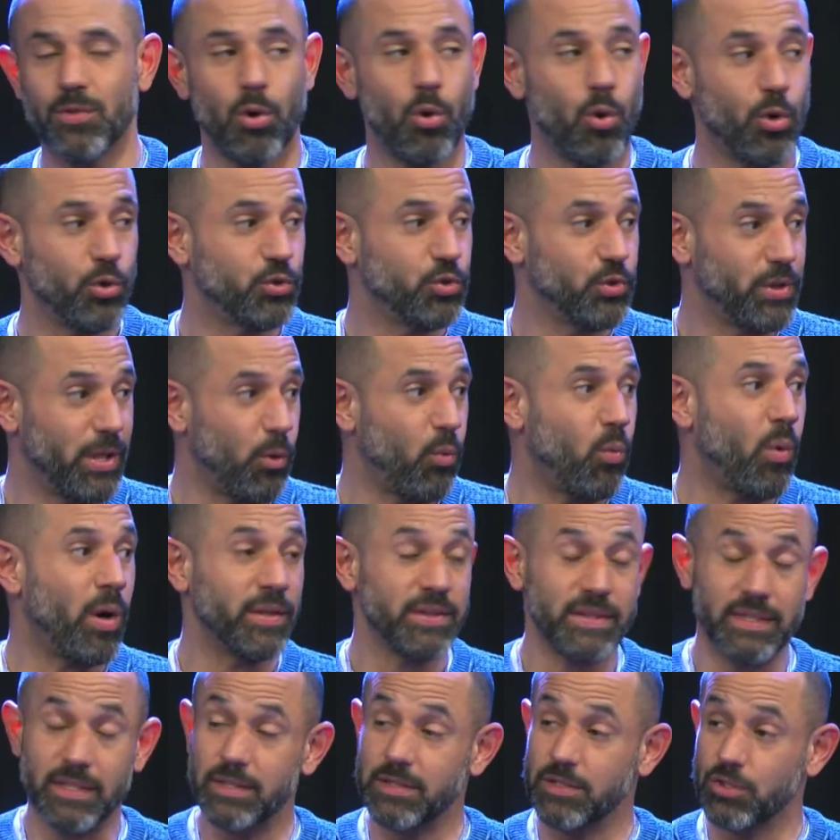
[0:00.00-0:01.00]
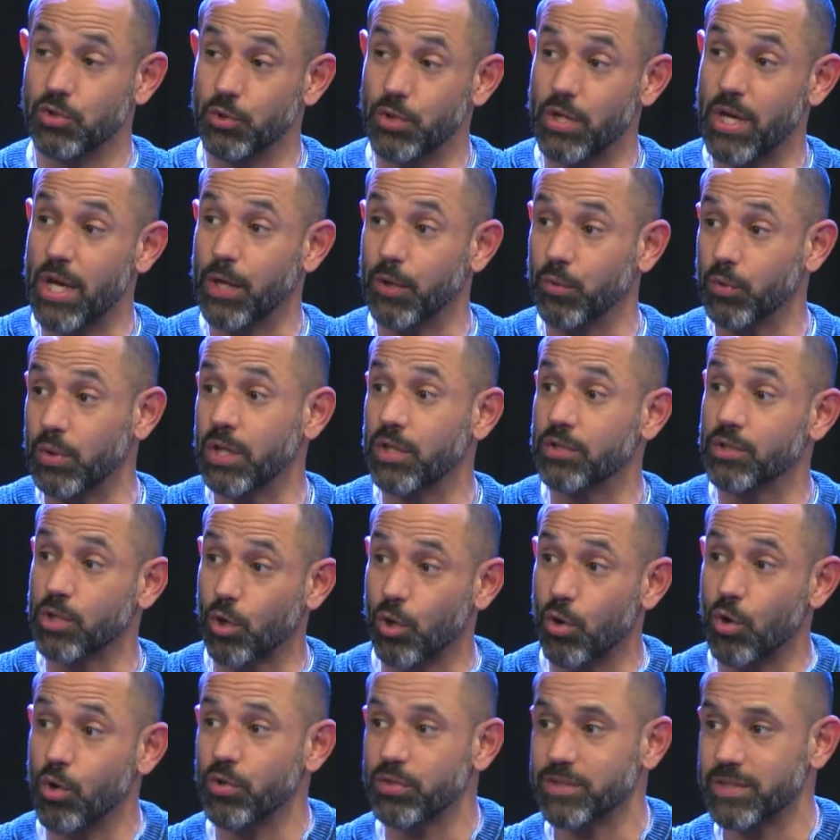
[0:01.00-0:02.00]
or do they want do they agree on the
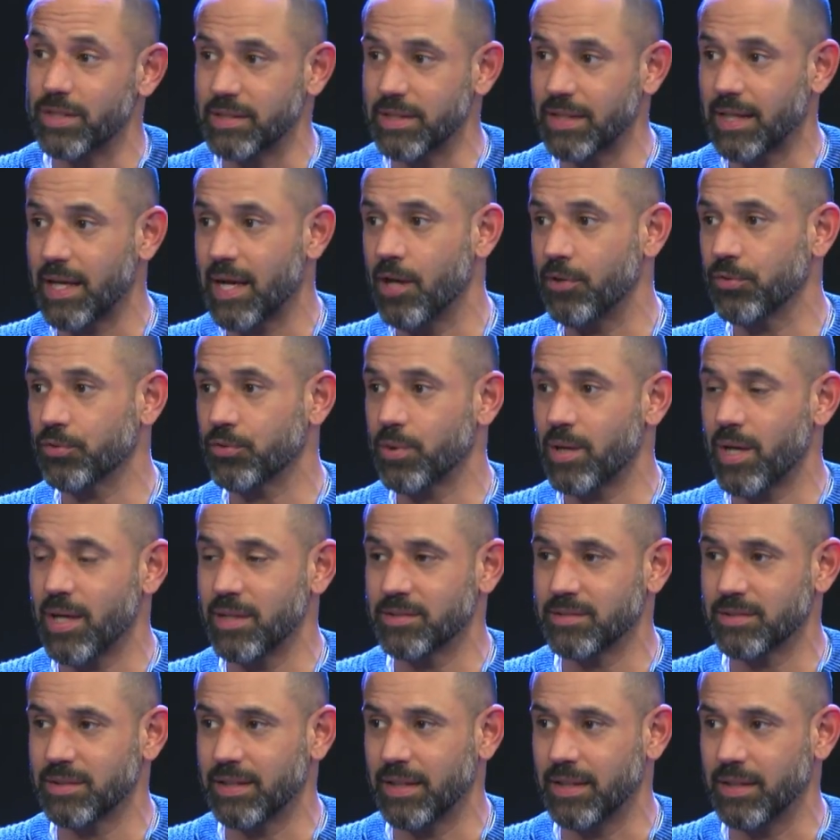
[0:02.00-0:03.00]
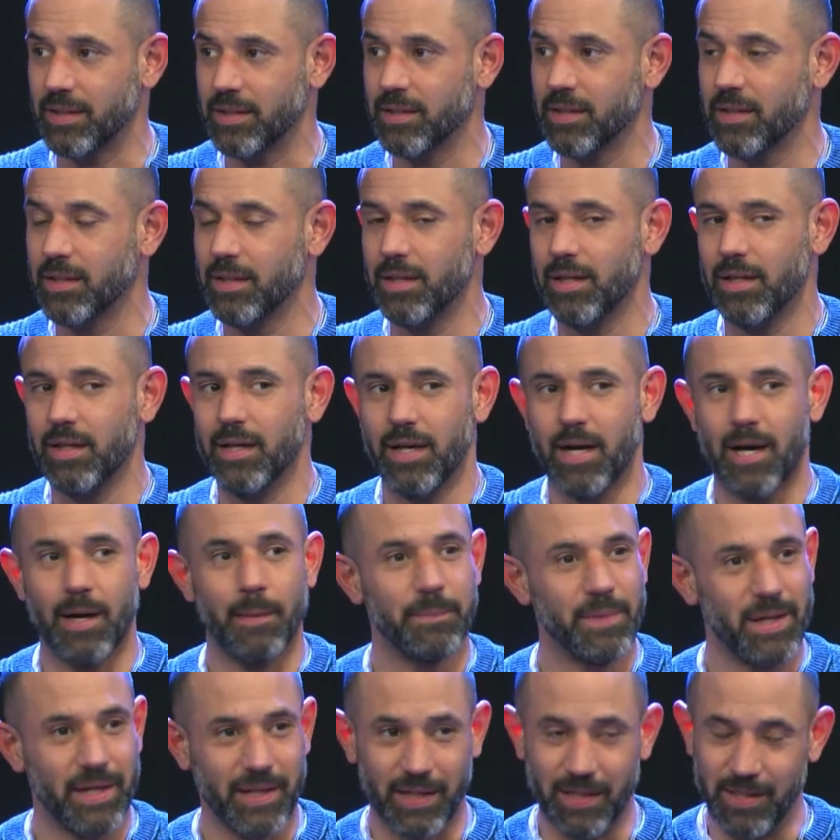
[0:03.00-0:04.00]
goals that the council has stated?
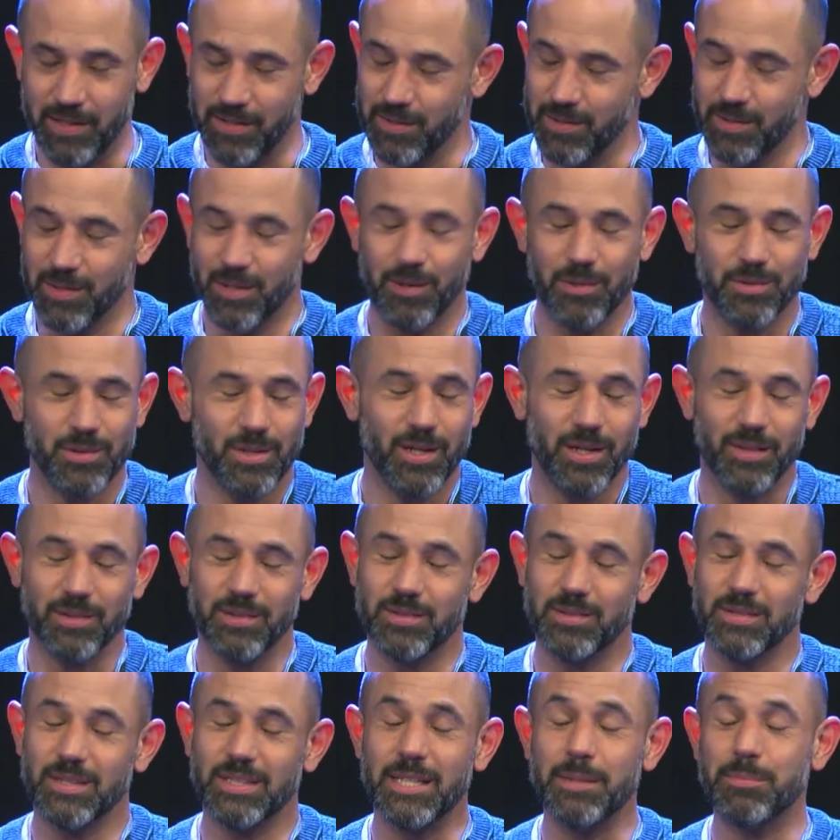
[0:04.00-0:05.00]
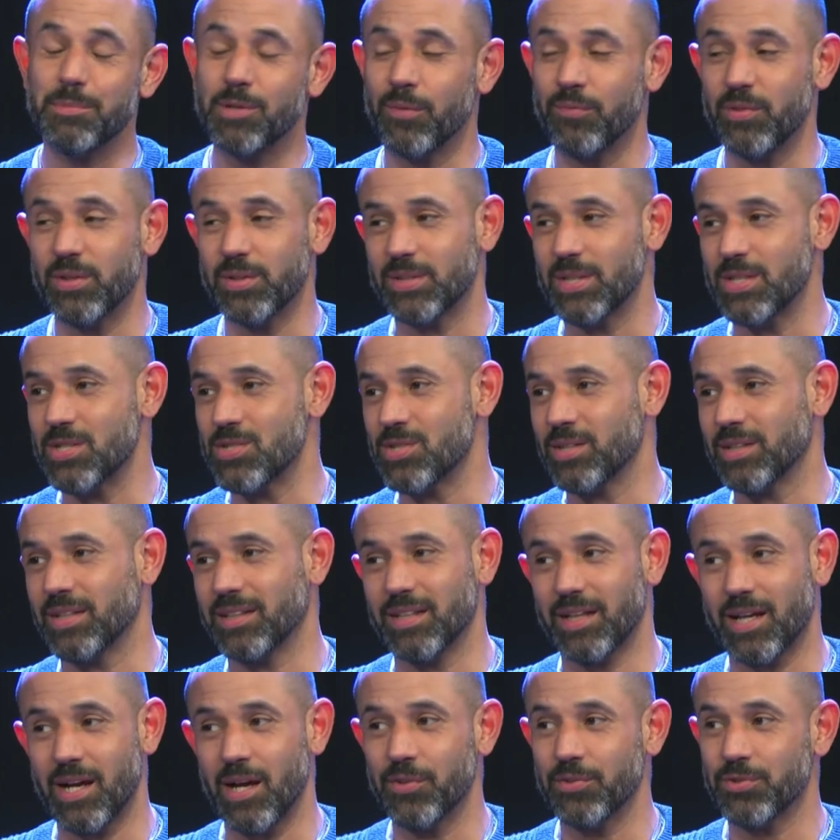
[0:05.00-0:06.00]
um, again, a, a, deep conversation that
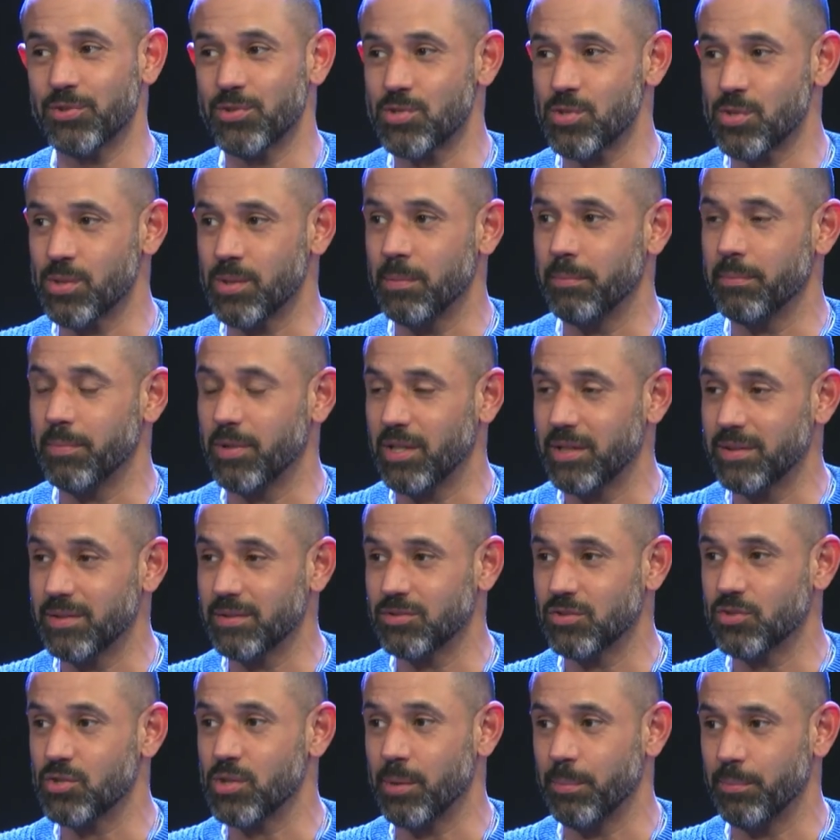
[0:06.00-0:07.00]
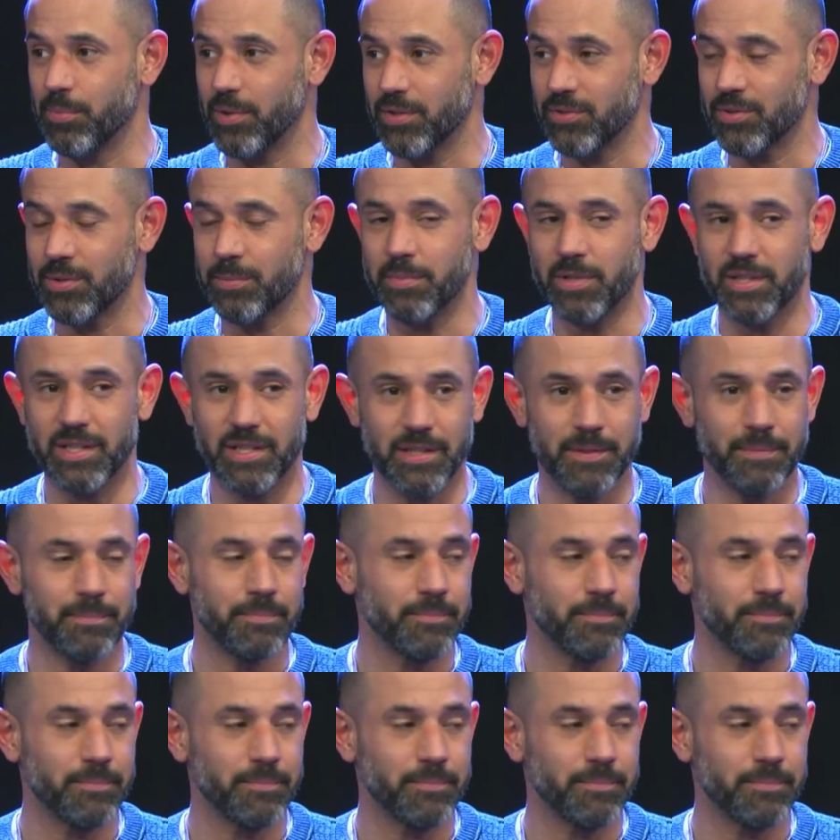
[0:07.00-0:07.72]
the council should embrace, should embrace on Monday.